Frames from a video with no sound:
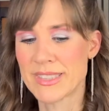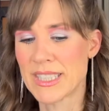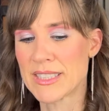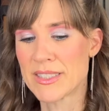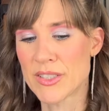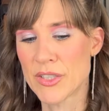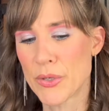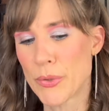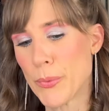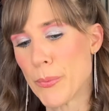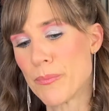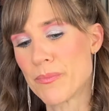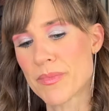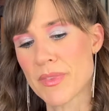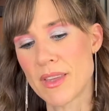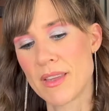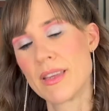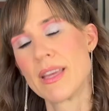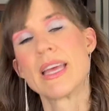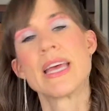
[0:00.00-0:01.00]
So
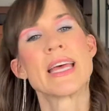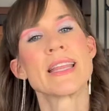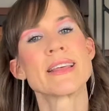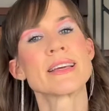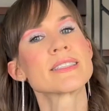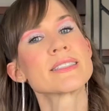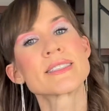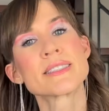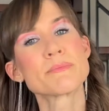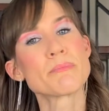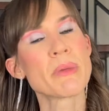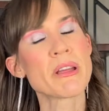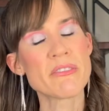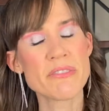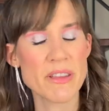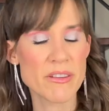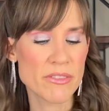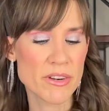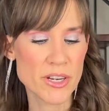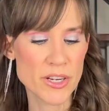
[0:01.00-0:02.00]
that's my
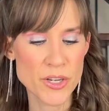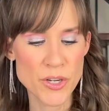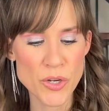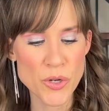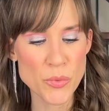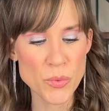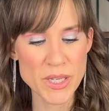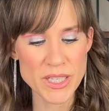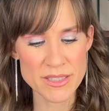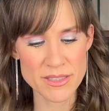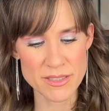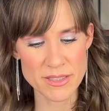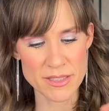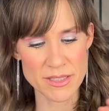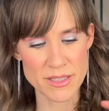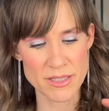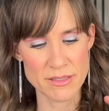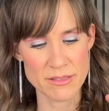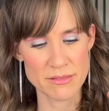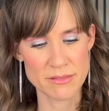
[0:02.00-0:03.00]
favorite
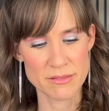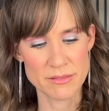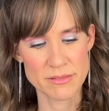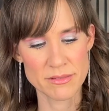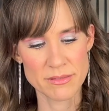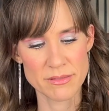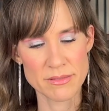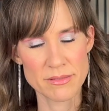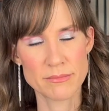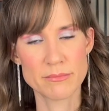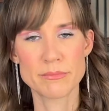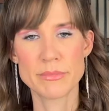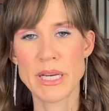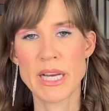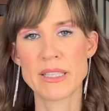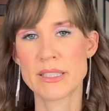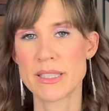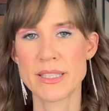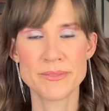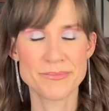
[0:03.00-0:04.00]
newest
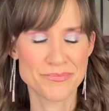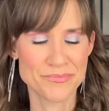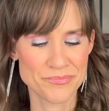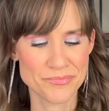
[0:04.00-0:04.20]
palette.